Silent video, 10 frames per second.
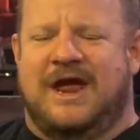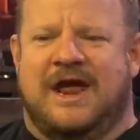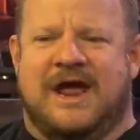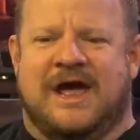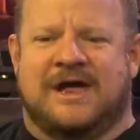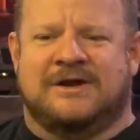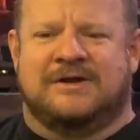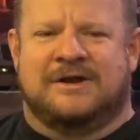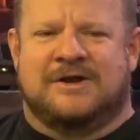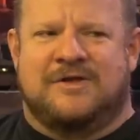
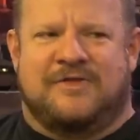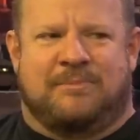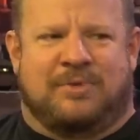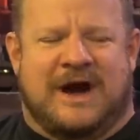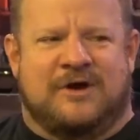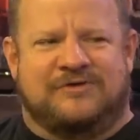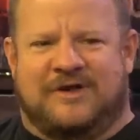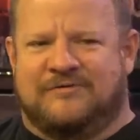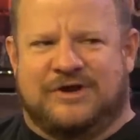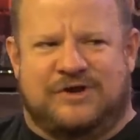And the Browns
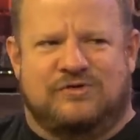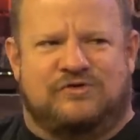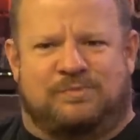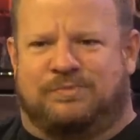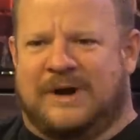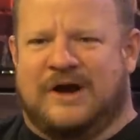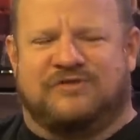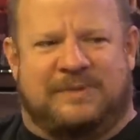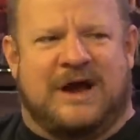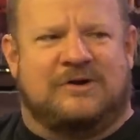have a huge
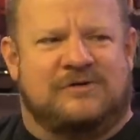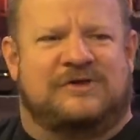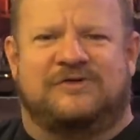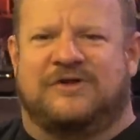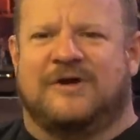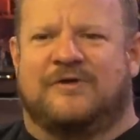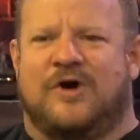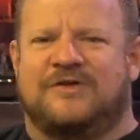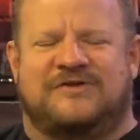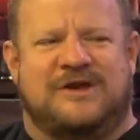Browns backers. He said of
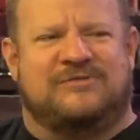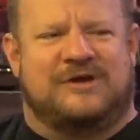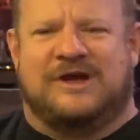all the teams,